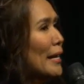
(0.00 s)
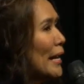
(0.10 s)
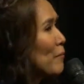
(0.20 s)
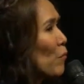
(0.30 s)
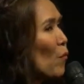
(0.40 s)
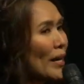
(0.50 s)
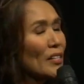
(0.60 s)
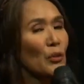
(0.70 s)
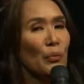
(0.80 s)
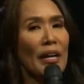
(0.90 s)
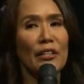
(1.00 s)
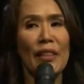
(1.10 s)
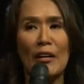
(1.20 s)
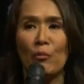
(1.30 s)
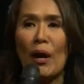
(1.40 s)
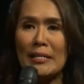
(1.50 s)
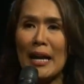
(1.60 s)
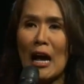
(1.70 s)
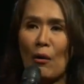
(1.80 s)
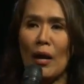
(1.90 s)
and I want to surrender that right
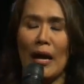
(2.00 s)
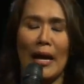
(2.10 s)
now.